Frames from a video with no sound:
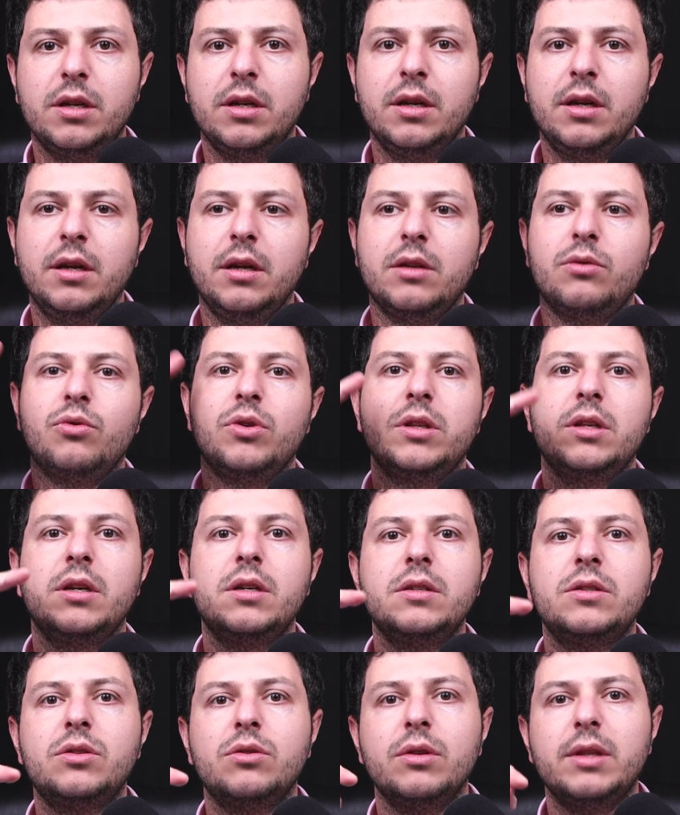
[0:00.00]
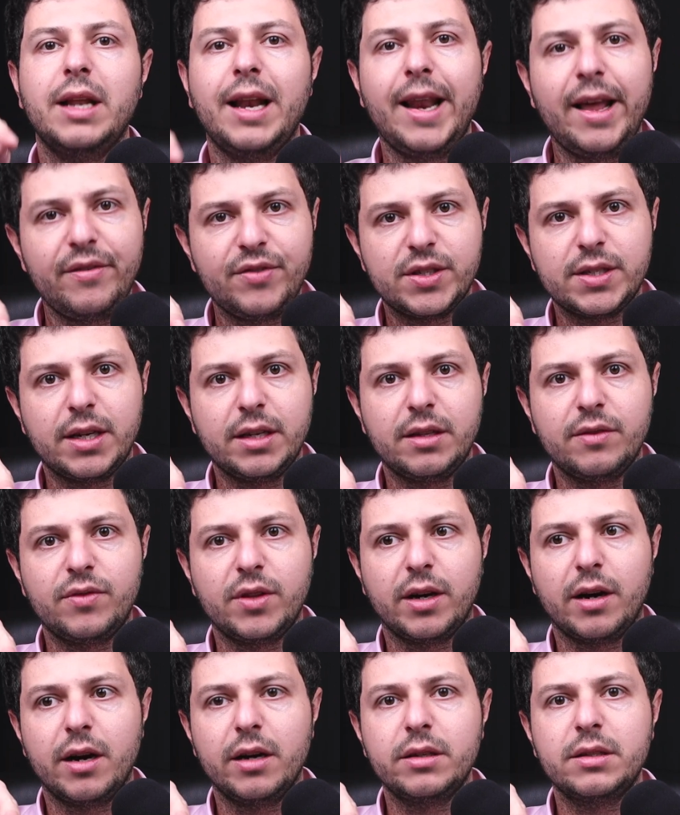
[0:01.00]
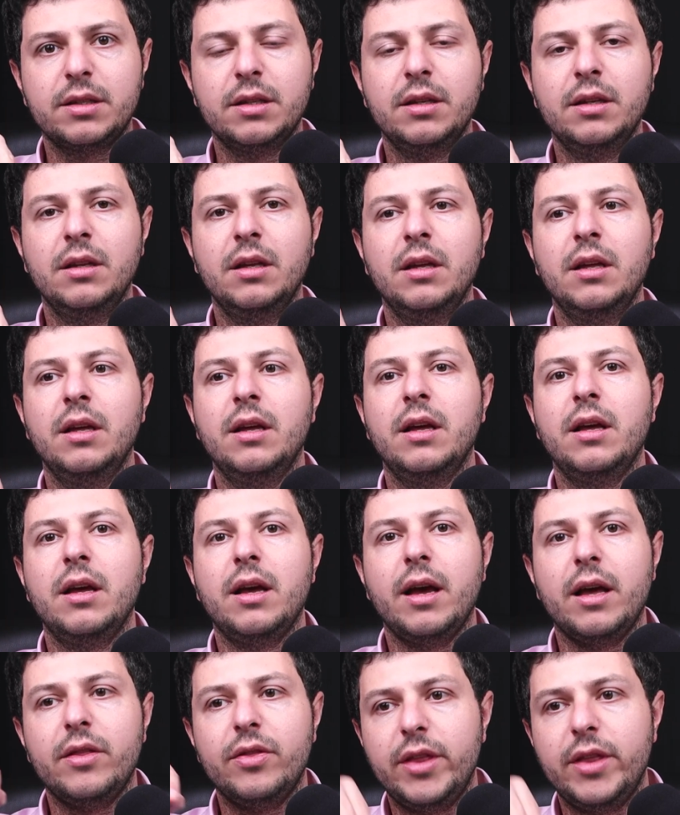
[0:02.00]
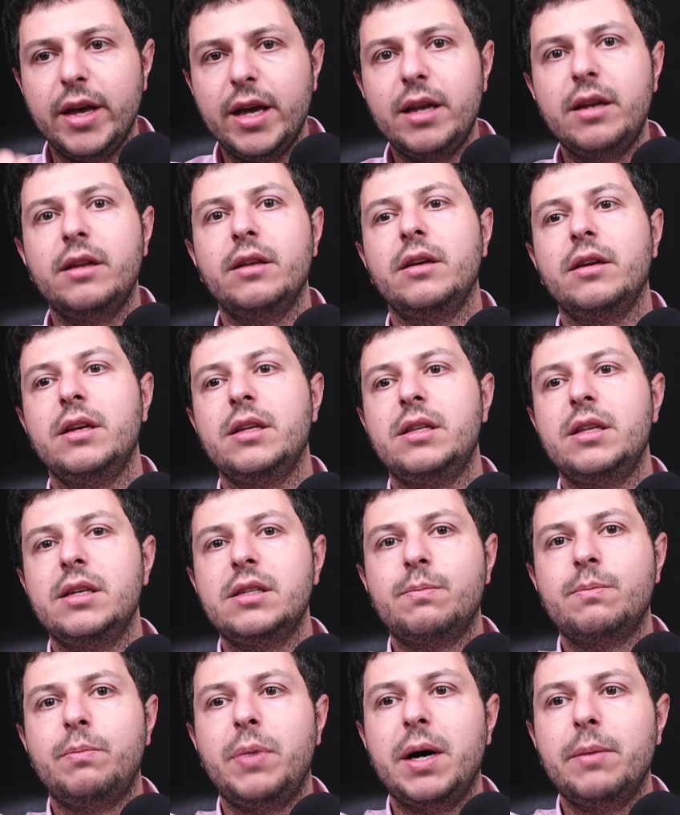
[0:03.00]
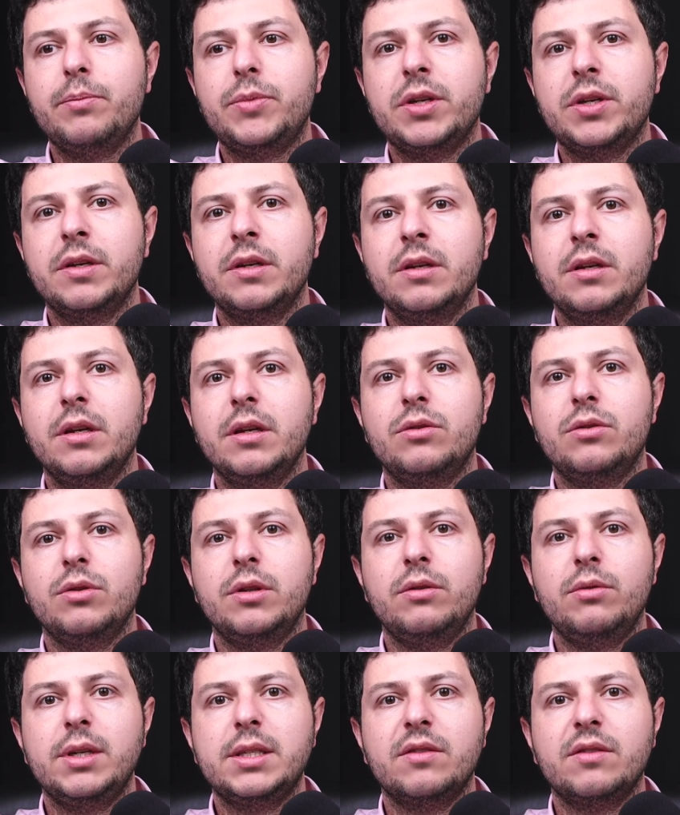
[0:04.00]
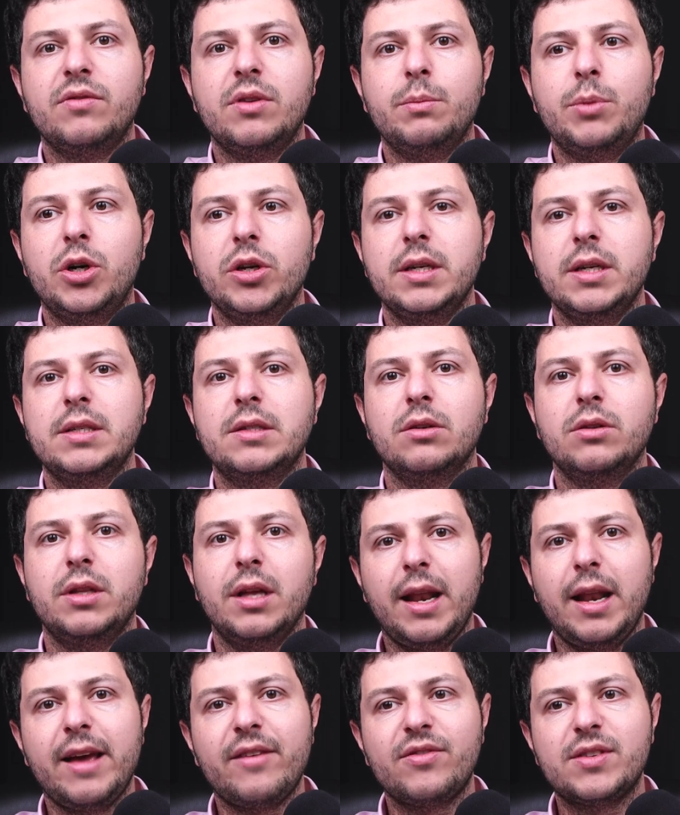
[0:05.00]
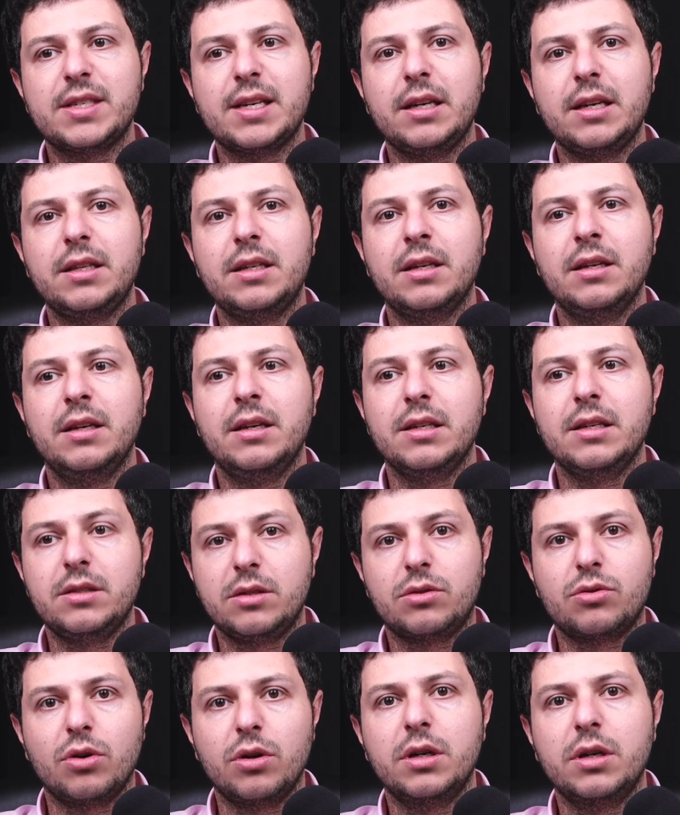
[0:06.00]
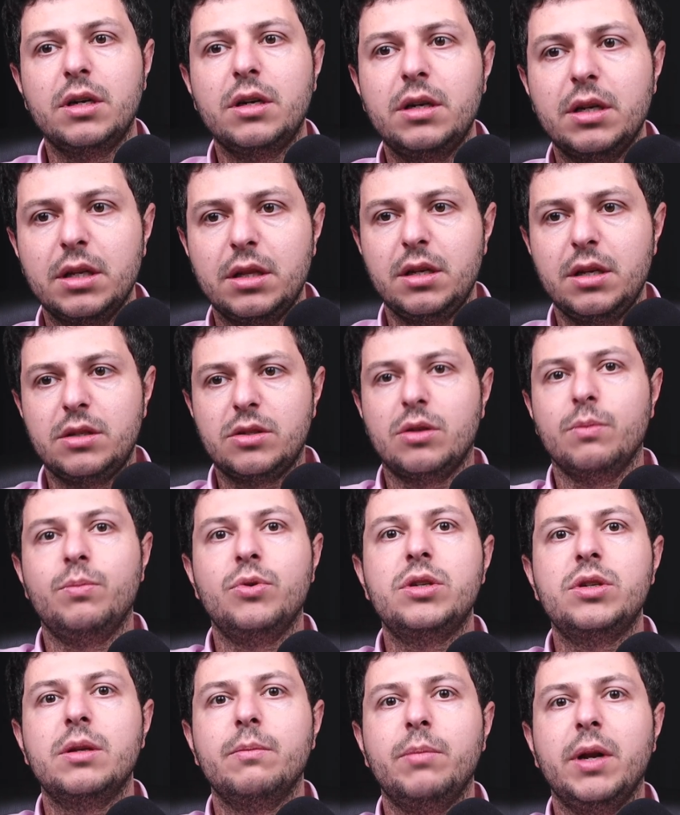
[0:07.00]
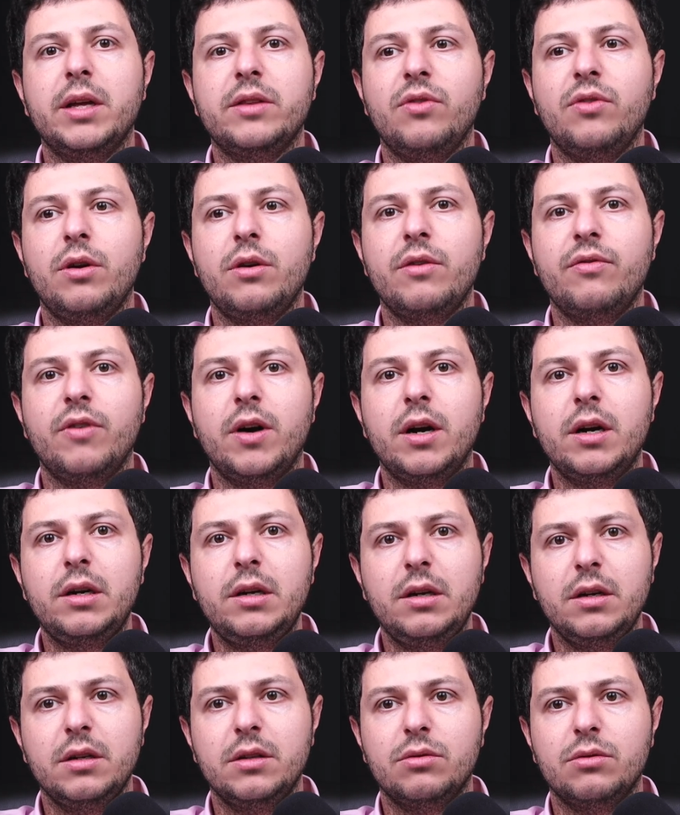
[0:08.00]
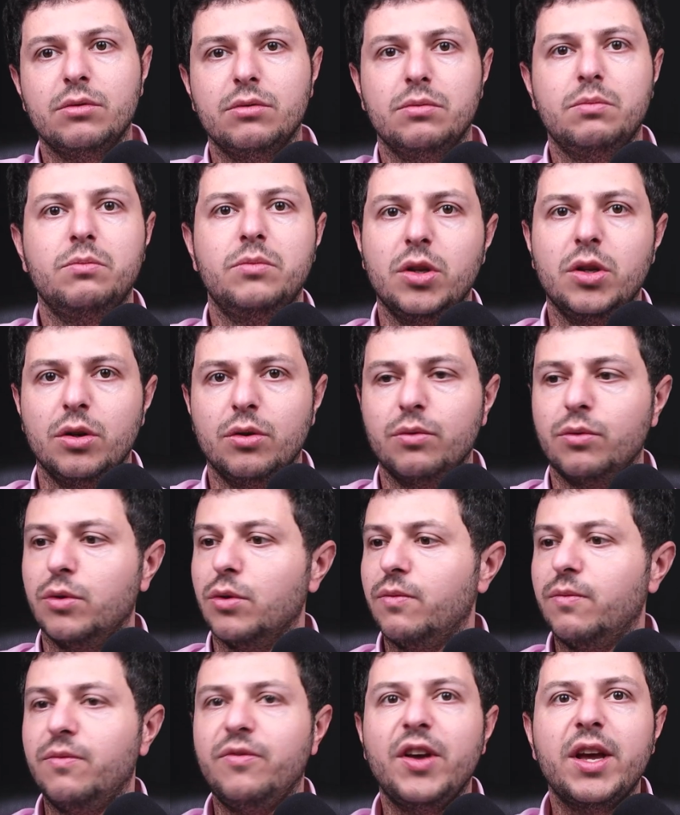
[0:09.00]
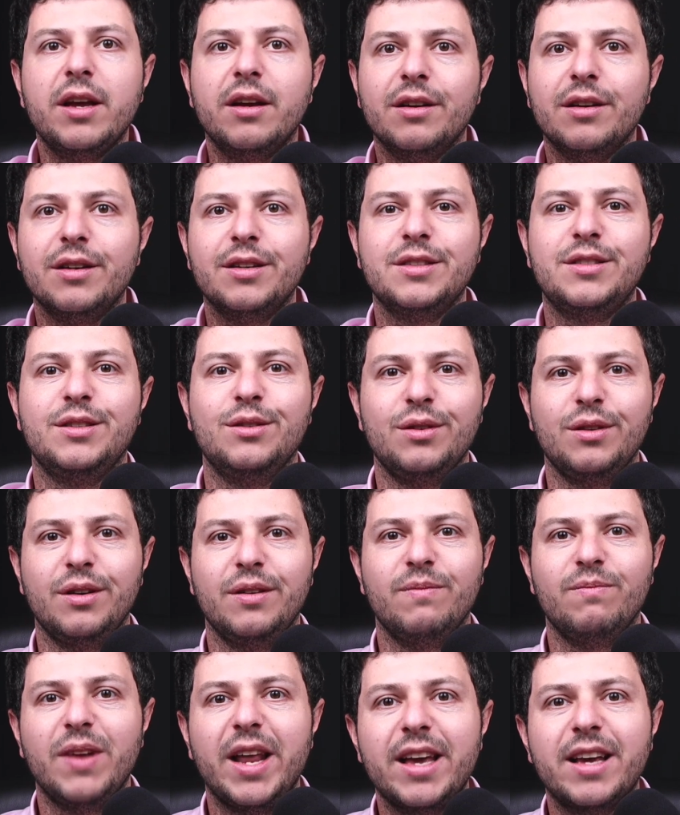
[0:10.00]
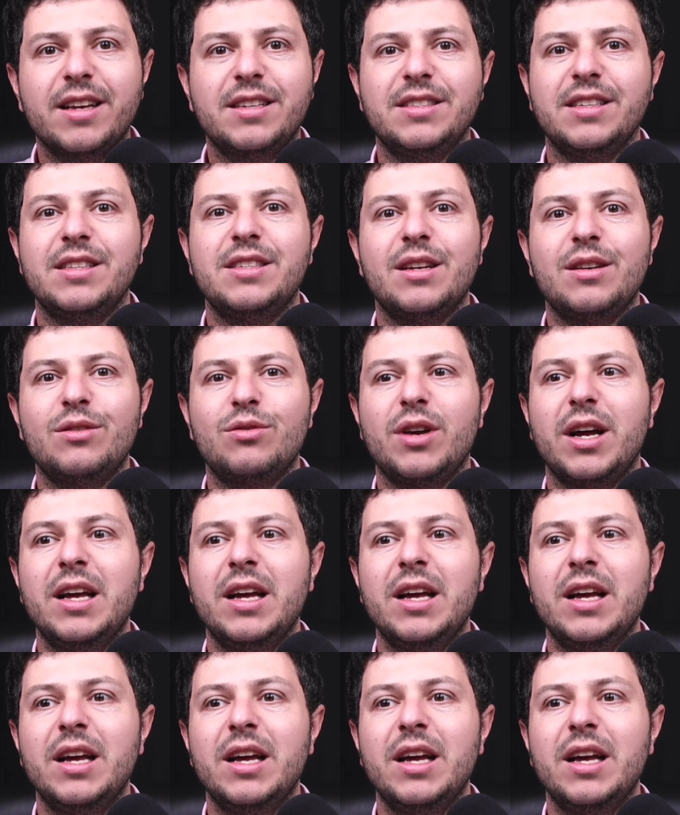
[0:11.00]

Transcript: It returns to the left side of the heart, and then it is pumped into the rest of the body. So the left side is stronger. It needs to push the blood very far into, you know, your fingers, your legs, etc.